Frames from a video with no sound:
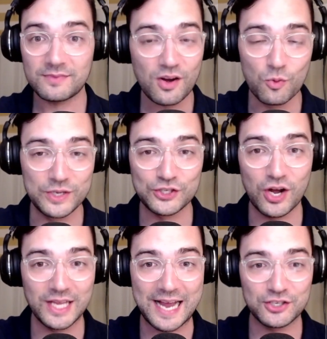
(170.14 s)
We saw
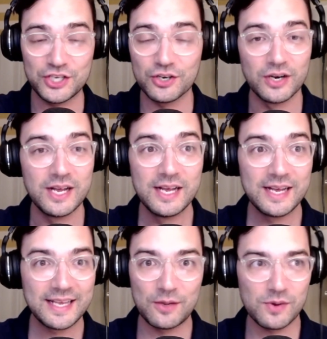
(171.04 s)
it last year.
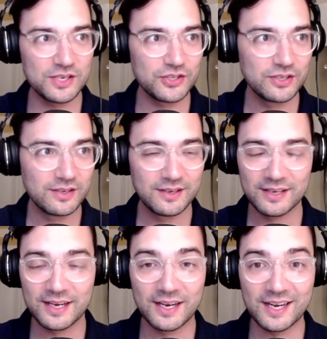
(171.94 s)
He was
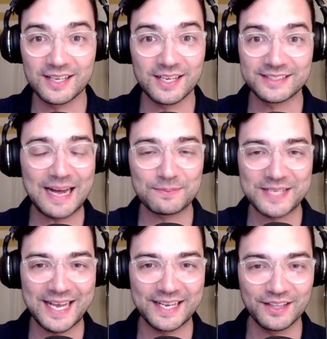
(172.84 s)
a top
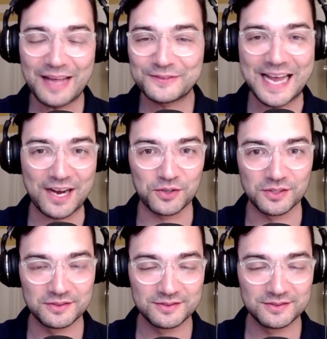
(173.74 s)
10 left tackle.